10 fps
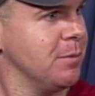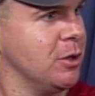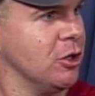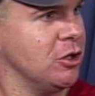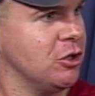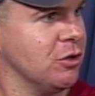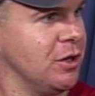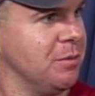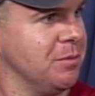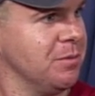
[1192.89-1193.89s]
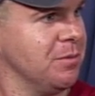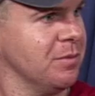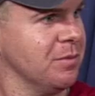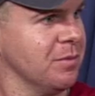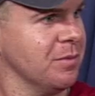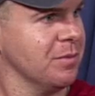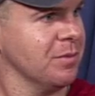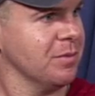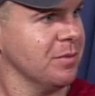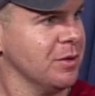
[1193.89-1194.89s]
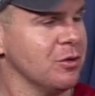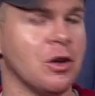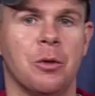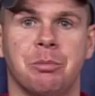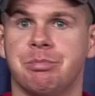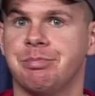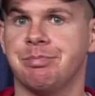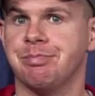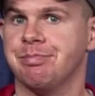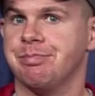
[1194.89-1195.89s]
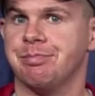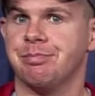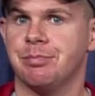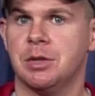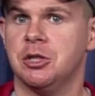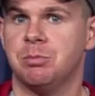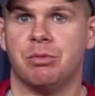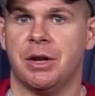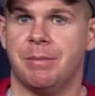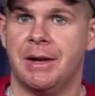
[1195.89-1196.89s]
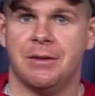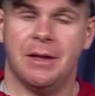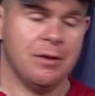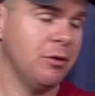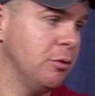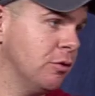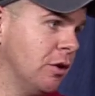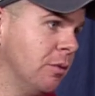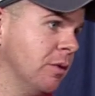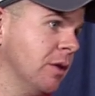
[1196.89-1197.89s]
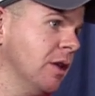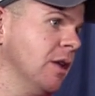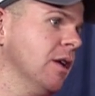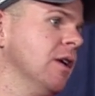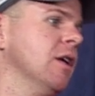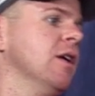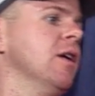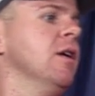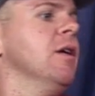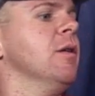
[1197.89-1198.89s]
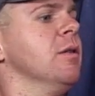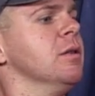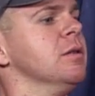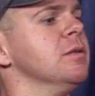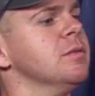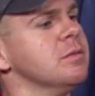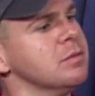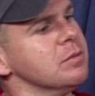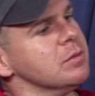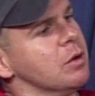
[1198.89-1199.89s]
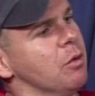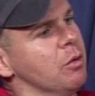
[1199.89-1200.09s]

Jersey Street. Well, that's a good point. I mean, bring it all the way back. Just bring it back to that. Well, I mean, but case in point, what we're getting to,